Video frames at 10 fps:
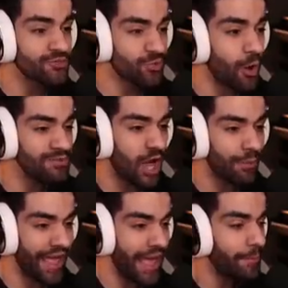Rope Top
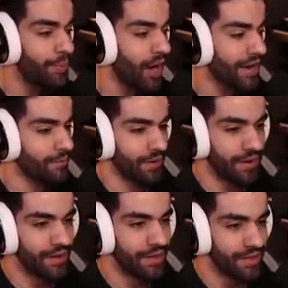and Bottom.
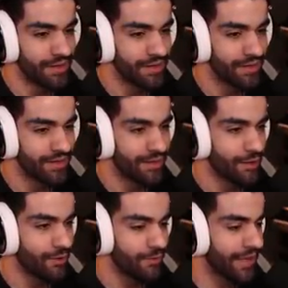
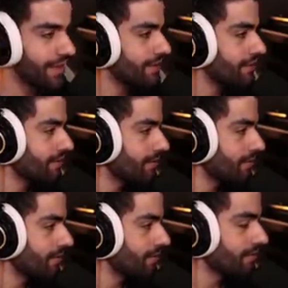Wait.
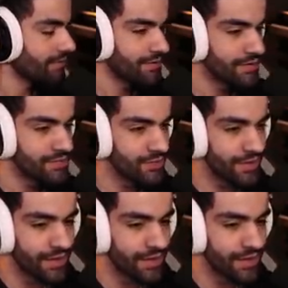Do we,